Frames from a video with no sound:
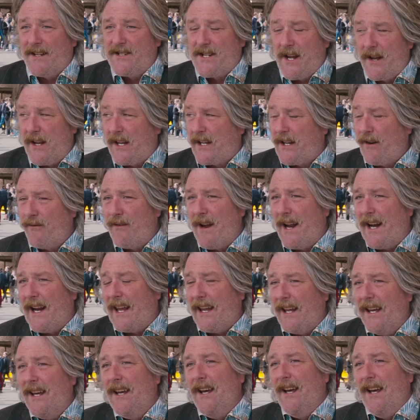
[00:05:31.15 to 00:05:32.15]
so you can
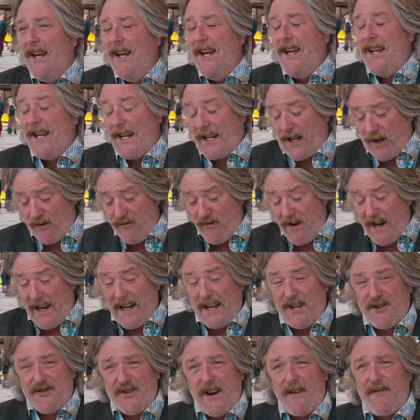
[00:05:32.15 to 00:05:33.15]

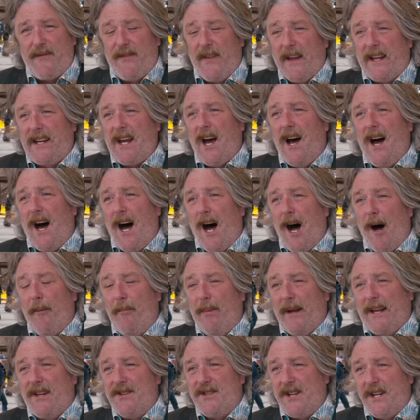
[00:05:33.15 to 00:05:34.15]
really drift the car
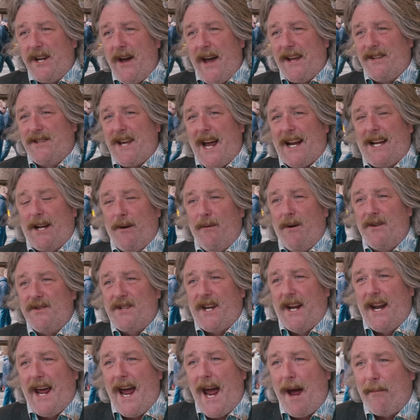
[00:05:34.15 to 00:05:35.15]
because you know exactly what's
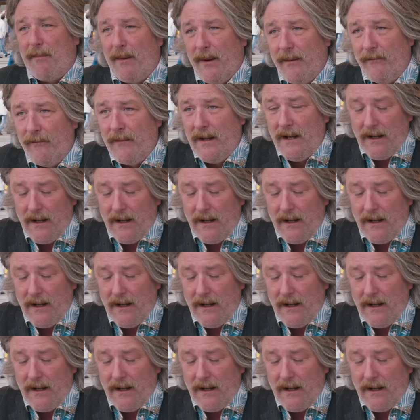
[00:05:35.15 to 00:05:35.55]
going to happen.